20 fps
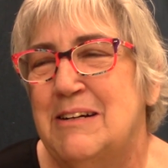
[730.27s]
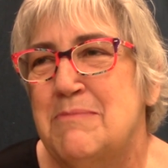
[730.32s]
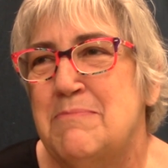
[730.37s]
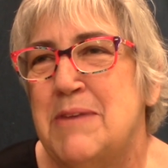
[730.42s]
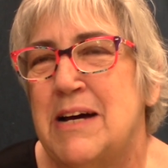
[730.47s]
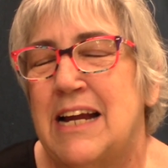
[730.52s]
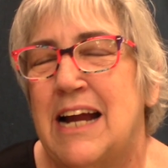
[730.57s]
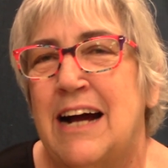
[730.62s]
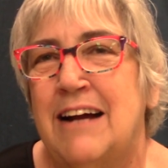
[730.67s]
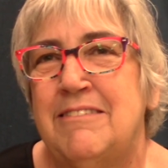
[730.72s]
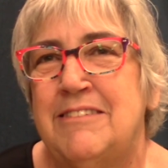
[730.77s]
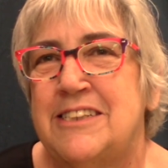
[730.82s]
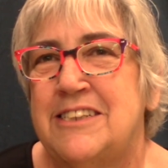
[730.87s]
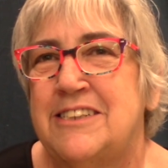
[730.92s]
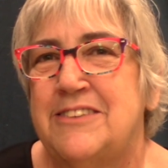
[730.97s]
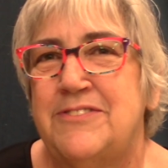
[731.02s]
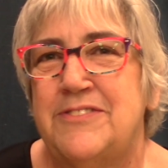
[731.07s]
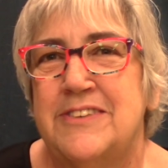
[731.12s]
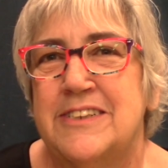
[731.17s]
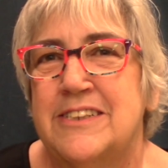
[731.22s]
But I
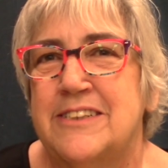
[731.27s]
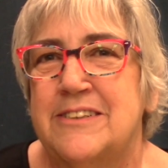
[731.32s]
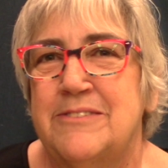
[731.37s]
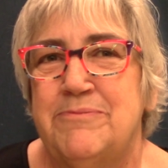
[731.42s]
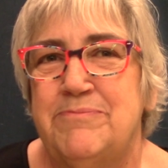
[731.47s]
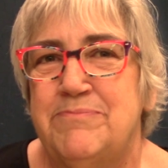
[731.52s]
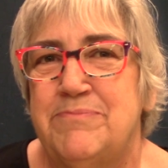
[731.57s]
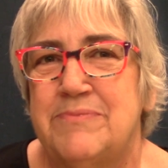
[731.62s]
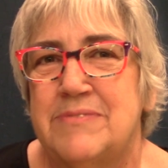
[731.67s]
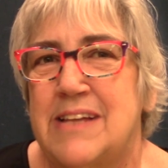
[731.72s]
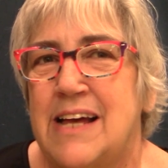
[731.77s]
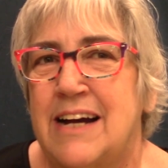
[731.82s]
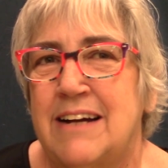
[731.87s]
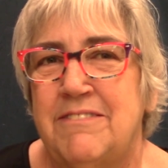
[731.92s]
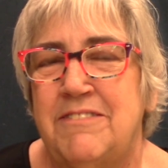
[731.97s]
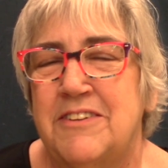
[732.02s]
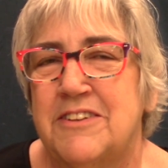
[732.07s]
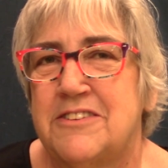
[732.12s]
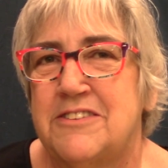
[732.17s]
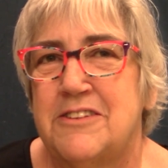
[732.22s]
just feel I
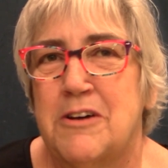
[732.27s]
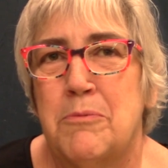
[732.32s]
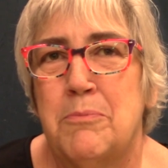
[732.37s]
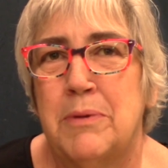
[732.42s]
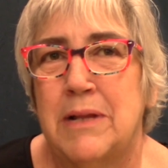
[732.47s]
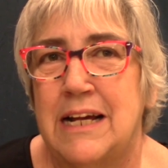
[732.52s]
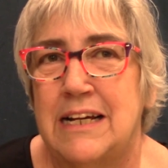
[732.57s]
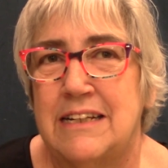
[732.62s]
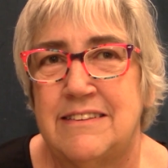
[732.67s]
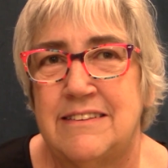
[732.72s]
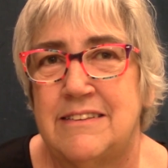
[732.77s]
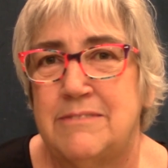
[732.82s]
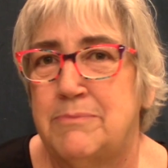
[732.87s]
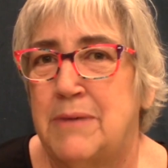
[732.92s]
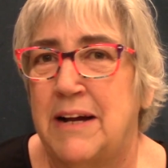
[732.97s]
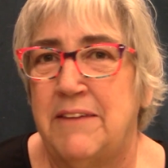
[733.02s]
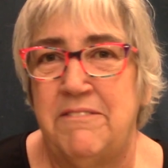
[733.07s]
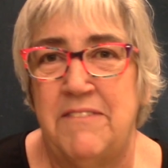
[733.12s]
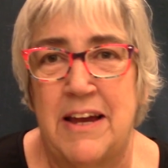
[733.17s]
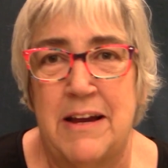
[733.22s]
feel so blessed.
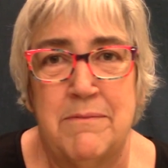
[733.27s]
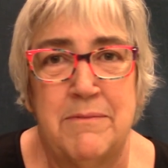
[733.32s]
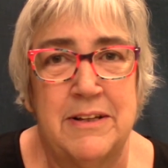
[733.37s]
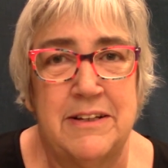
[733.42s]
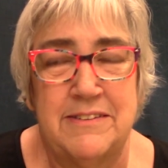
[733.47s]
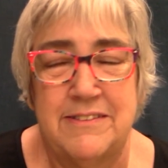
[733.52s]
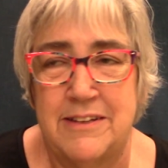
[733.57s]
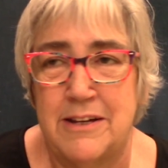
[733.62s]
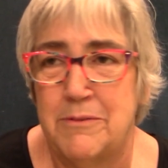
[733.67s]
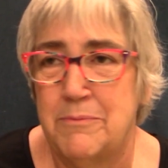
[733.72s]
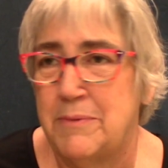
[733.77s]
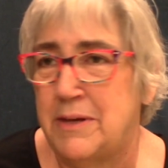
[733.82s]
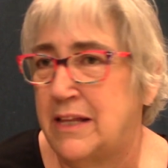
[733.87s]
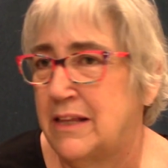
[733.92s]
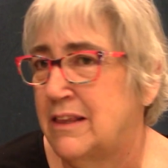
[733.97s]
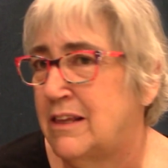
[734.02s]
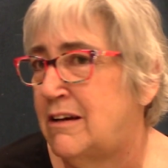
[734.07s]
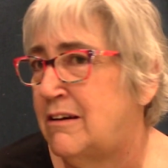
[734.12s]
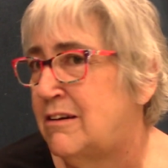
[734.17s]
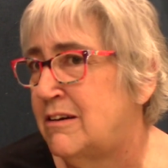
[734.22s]
My family's helped me
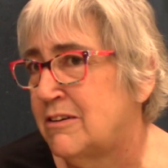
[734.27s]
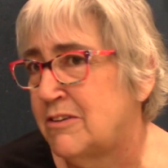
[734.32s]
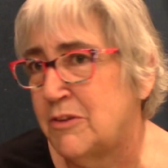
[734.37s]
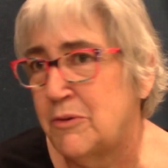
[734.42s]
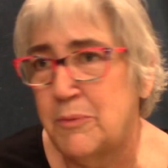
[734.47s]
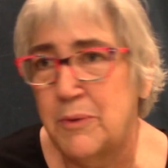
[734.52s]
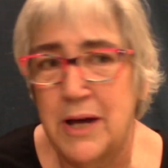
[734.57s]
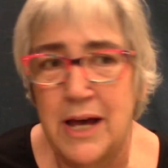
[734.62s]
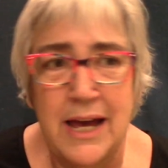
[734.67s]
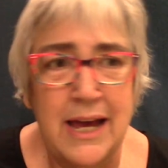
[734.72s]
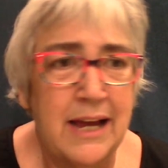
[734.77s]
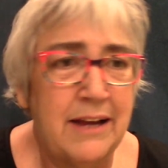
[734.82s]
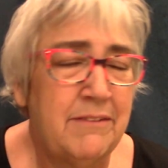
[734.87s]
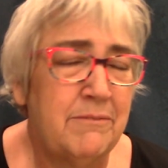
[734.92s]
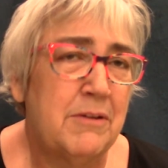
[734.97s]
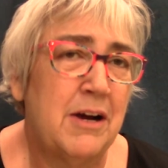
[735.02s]
along the way.